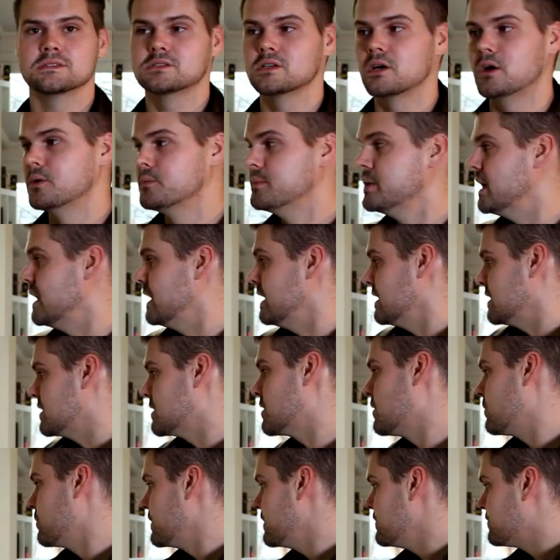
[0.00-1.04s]
So, you
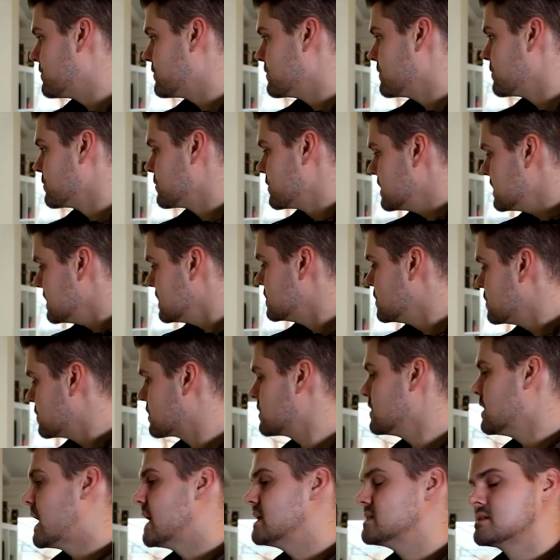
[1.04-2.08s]
know, we've really
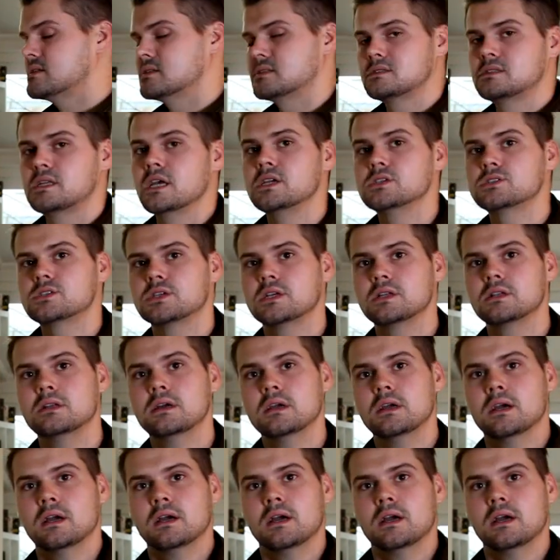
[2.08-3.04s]
utilized this station.